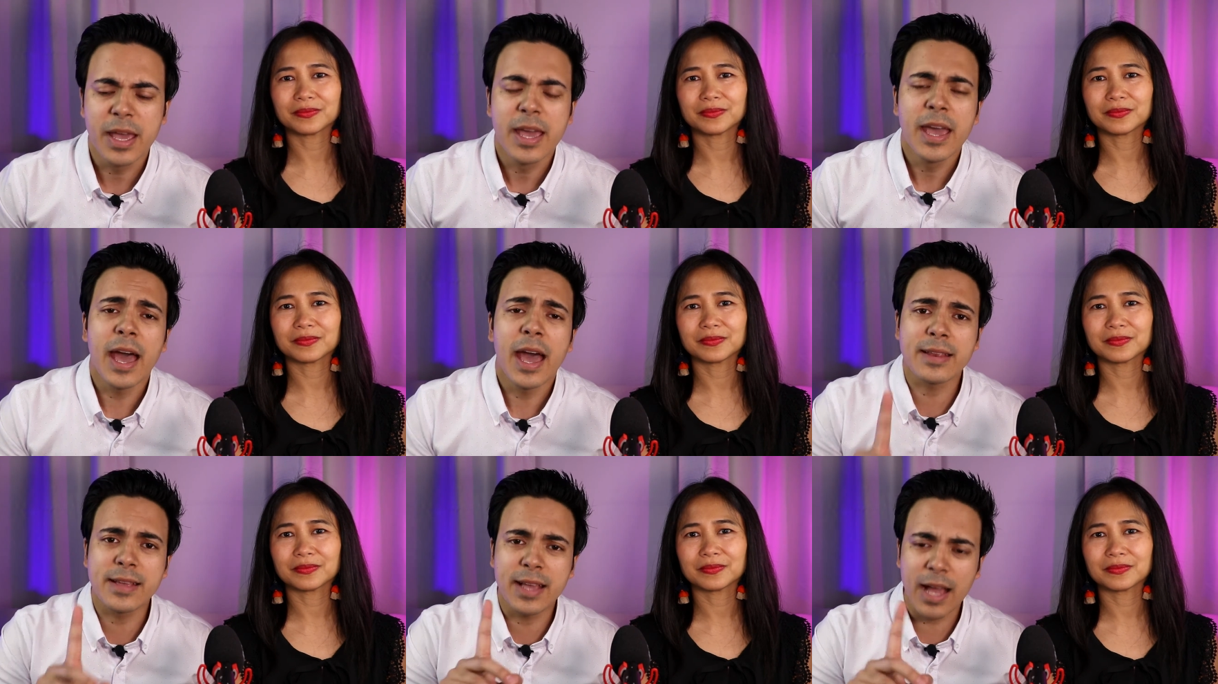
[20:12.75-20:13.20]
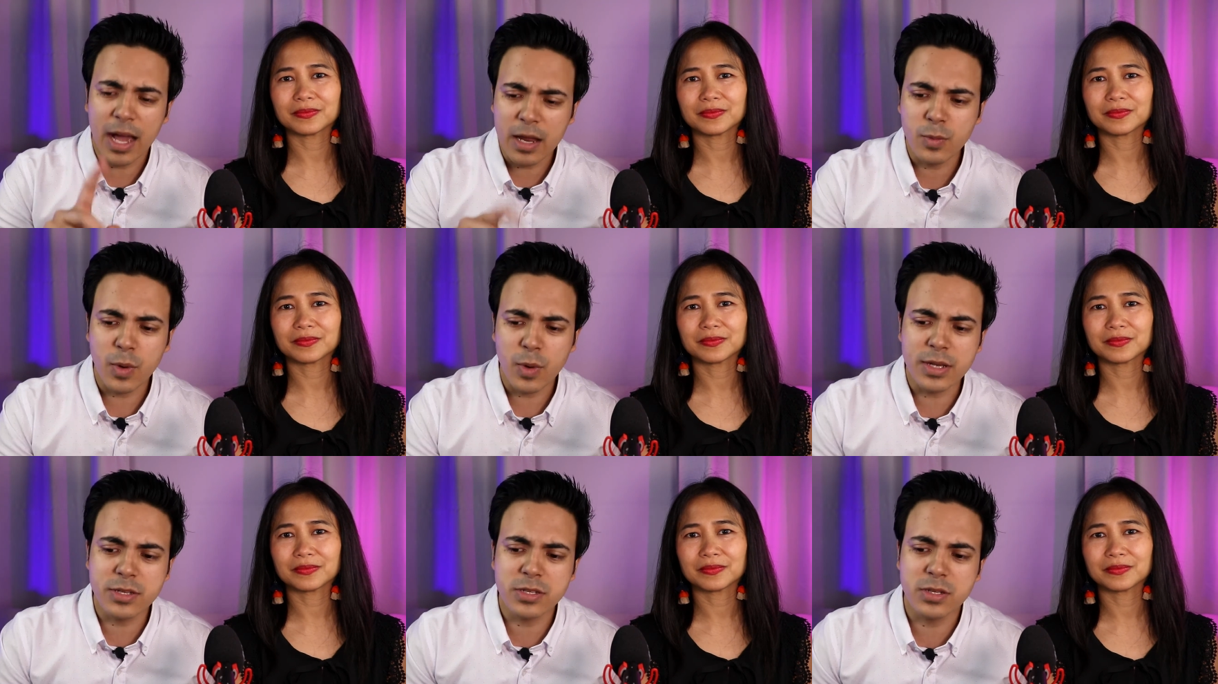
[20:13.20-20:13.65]
Speaker 1: And God
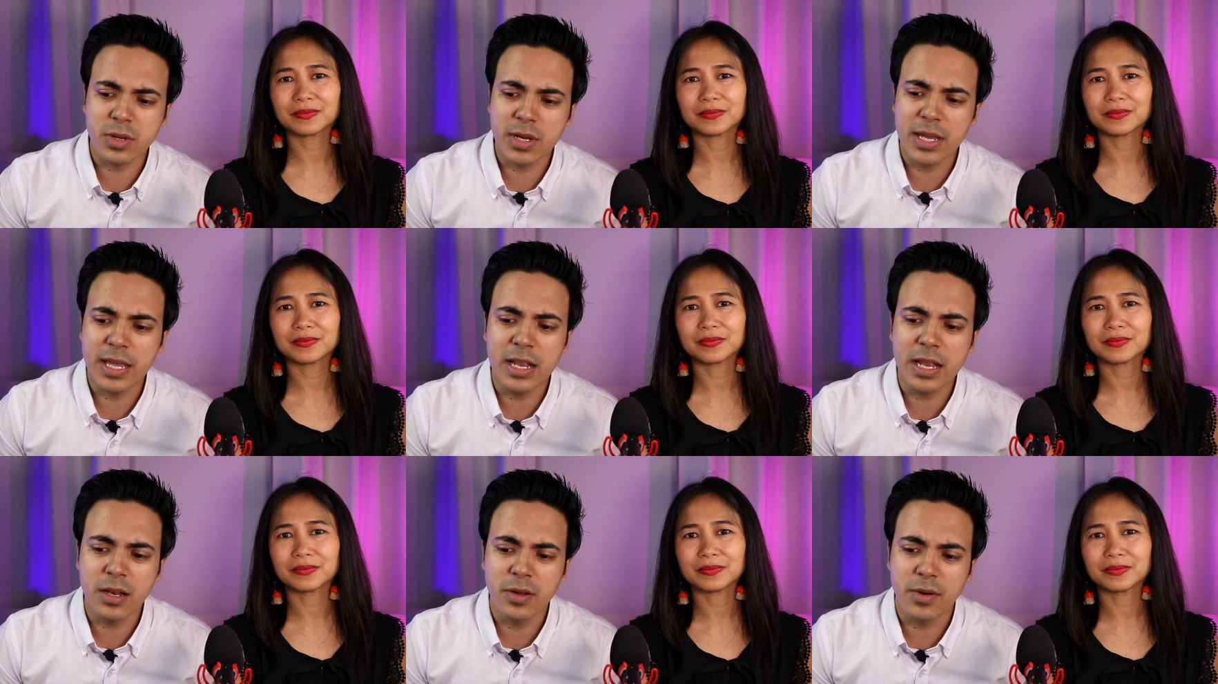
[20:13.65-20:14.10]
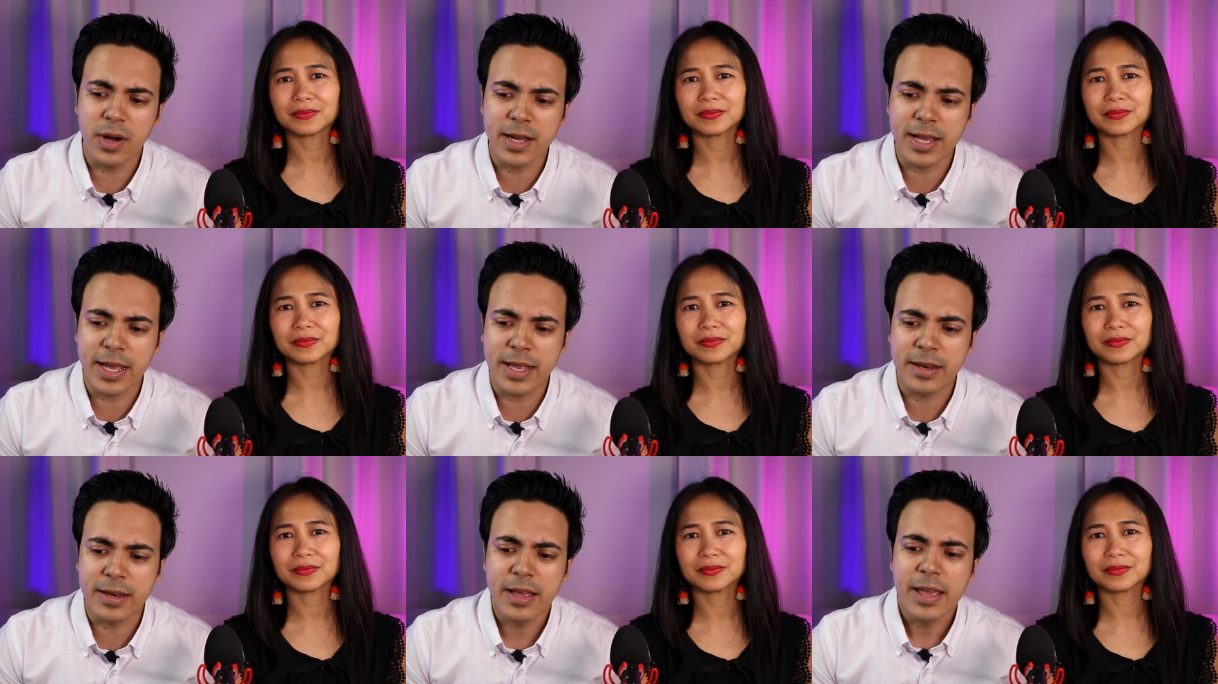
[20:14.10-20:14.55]
wants to heal you
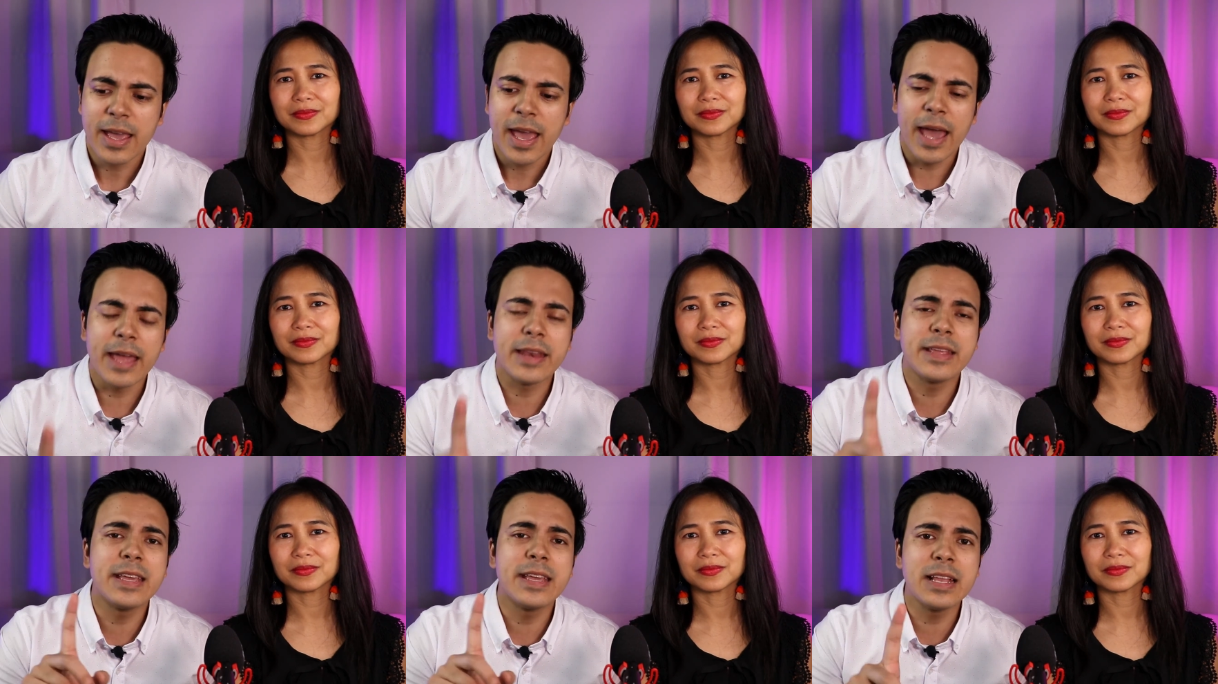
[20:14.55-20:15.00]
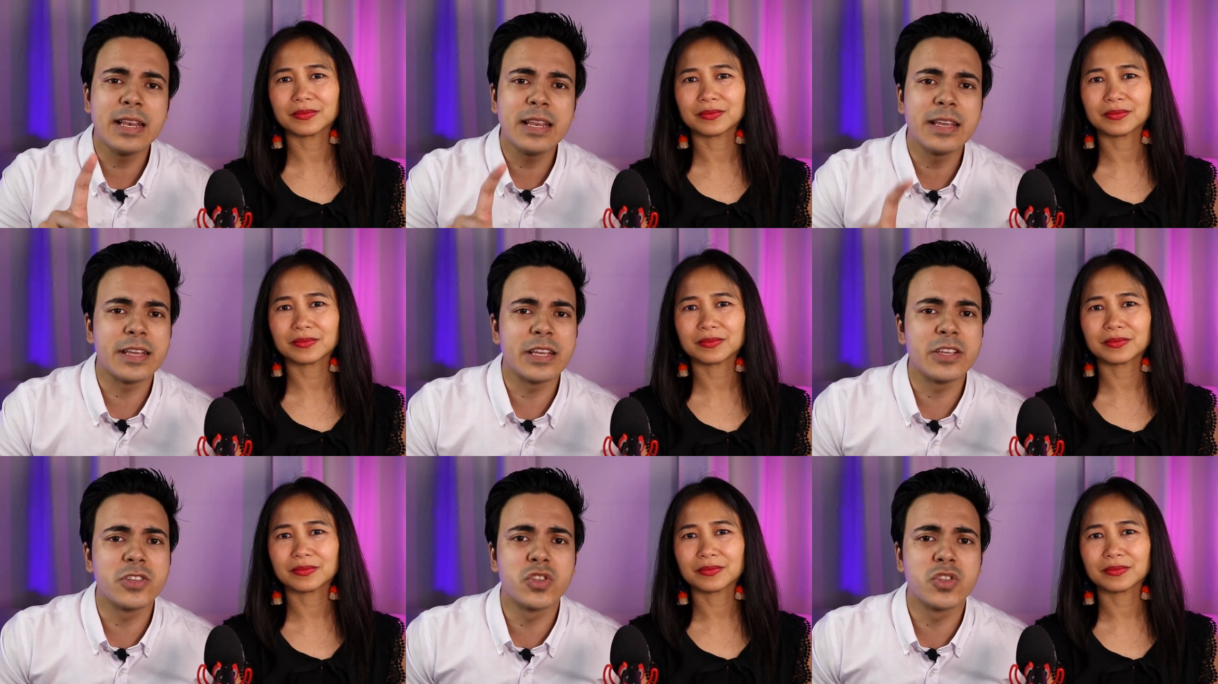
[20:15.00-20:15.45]
again. And
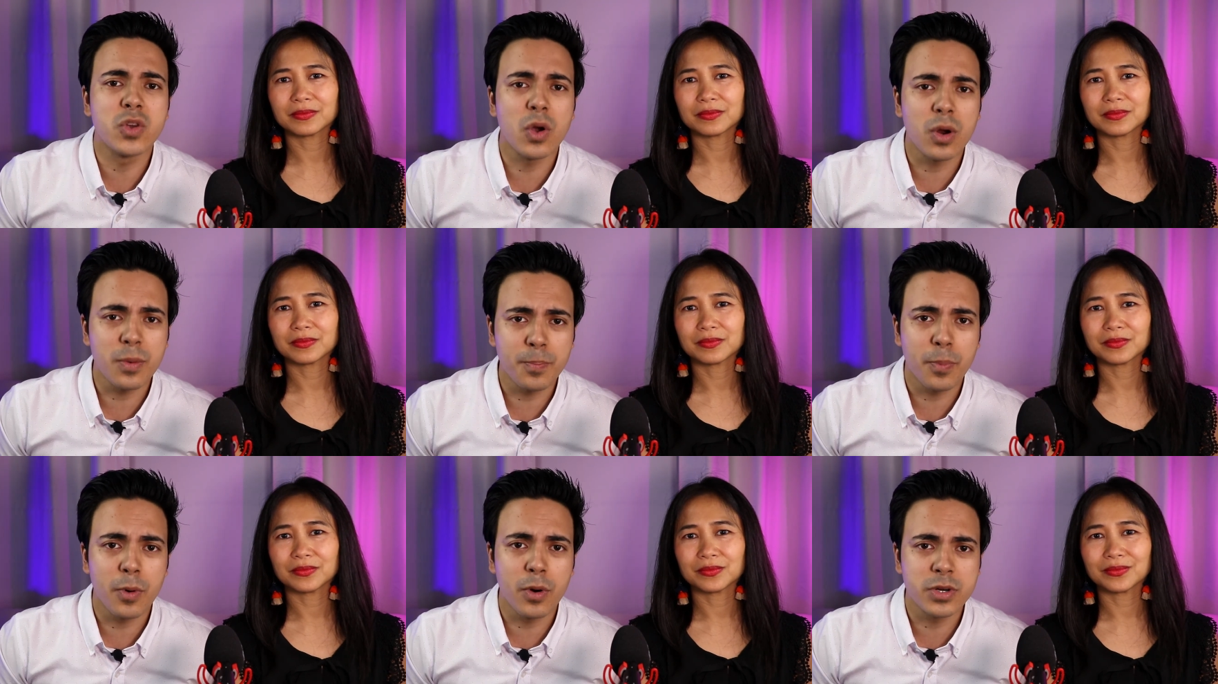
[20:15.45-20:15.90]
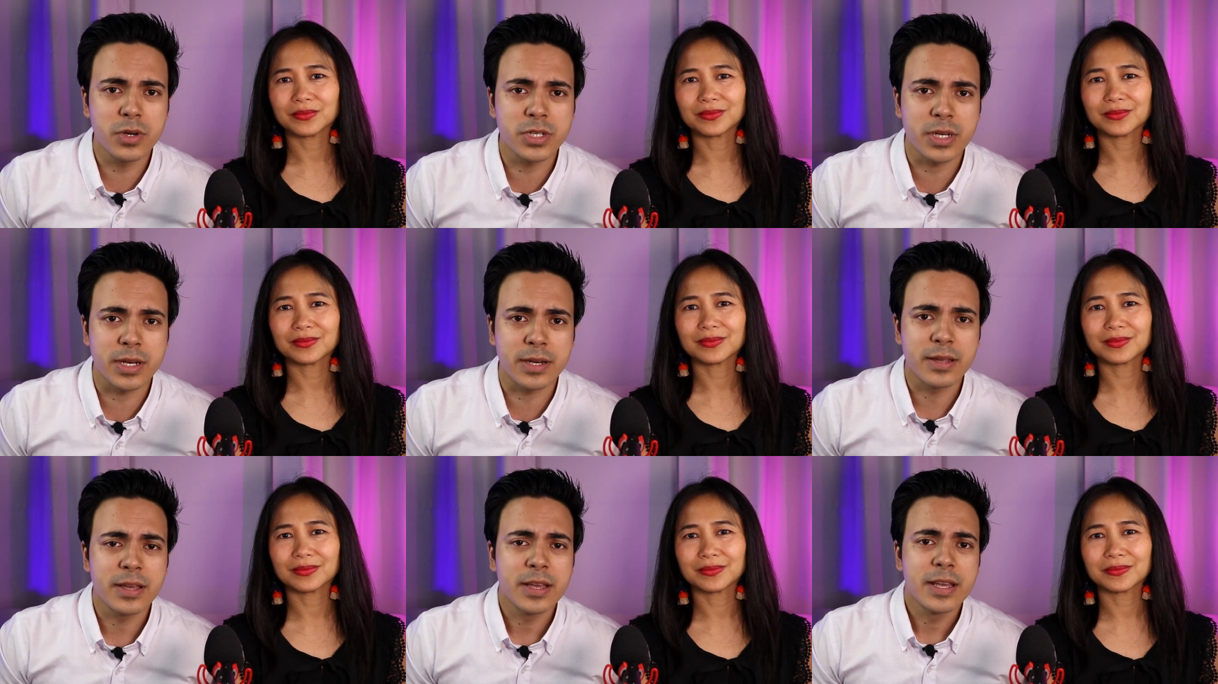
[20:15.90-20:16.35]
healing is your
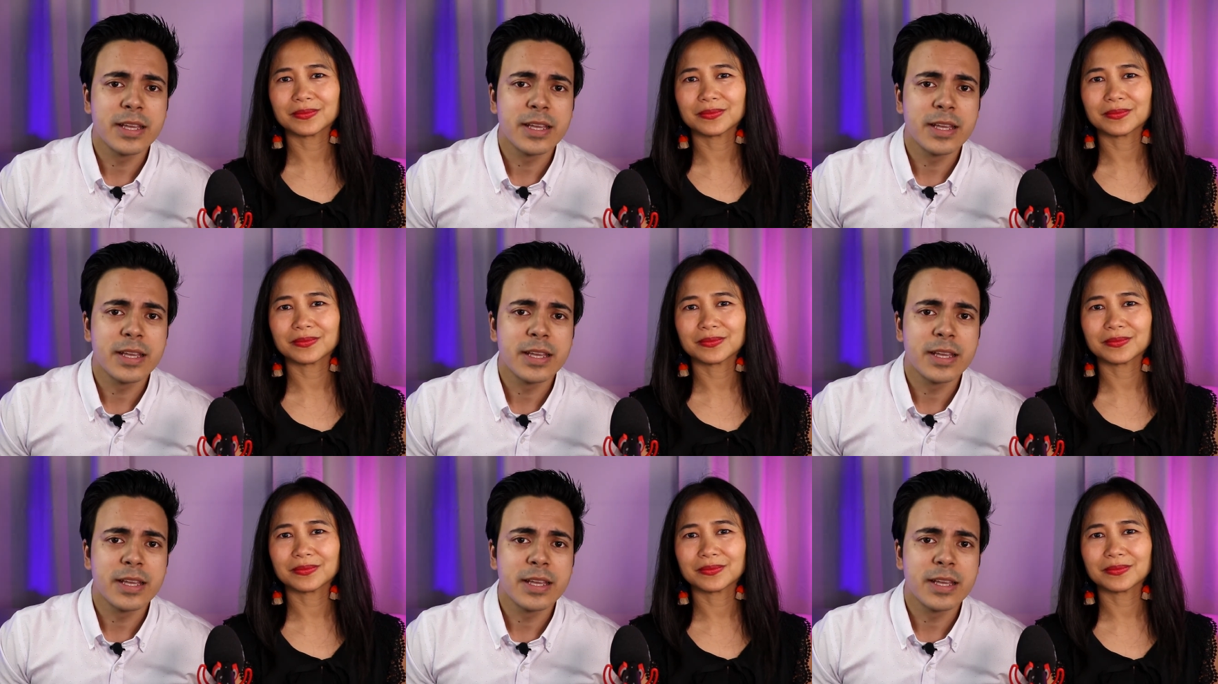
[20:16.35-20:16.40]
portion.